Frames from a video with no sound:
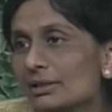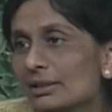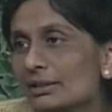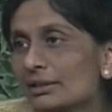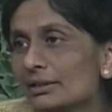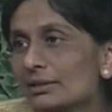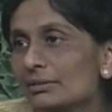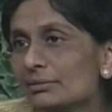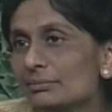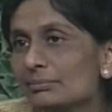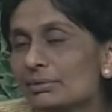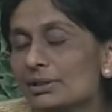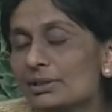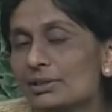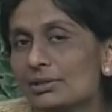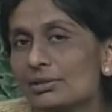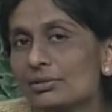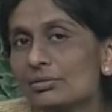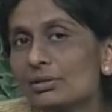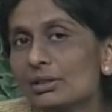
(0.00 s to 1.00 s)
they
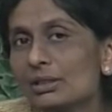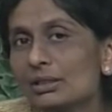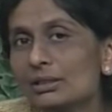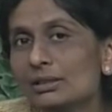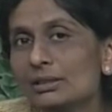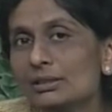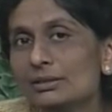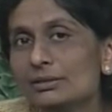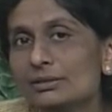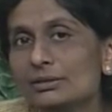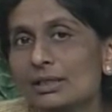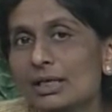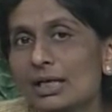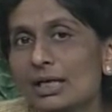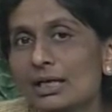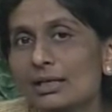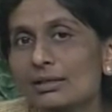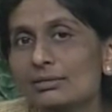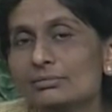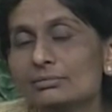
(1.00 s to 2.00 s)
particularly
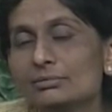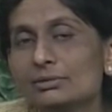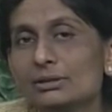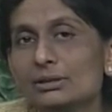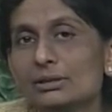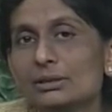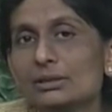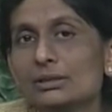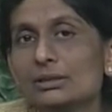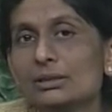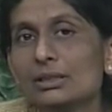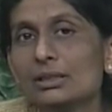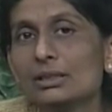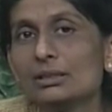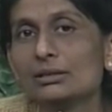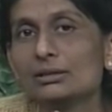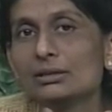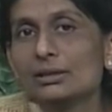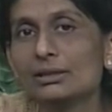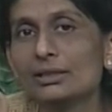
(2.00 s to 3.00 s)
have
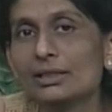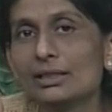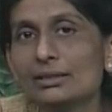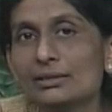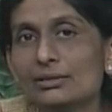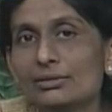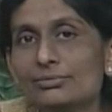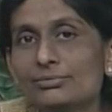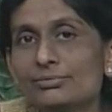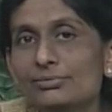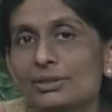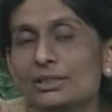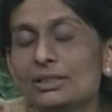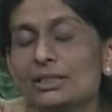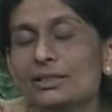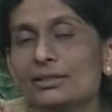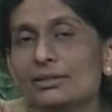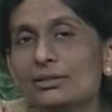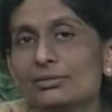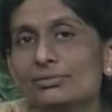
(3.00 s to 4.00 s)
uh, a kind of
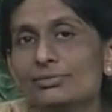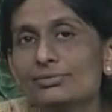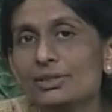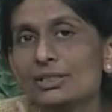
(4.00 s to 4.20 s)
feeling of